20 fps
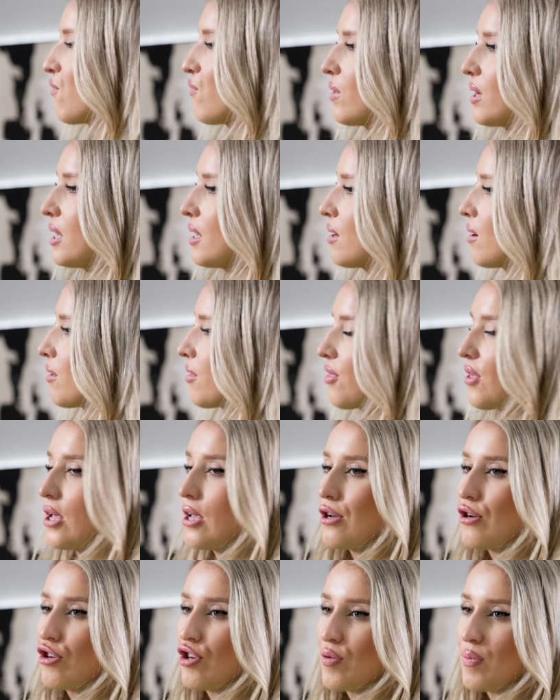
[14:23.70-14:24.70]
really don't
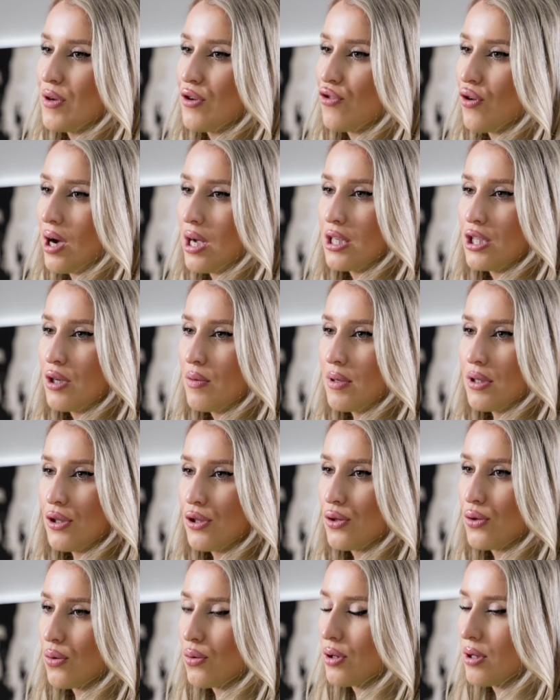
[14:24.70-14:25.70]
think you should be trying to
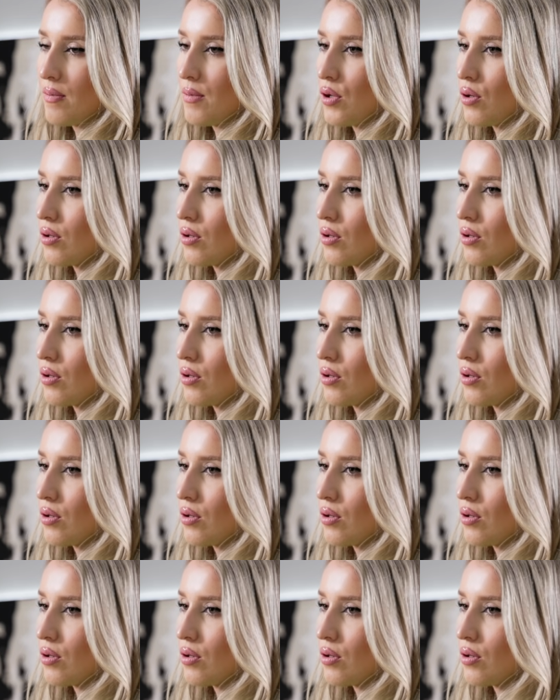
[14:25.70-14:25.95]
install them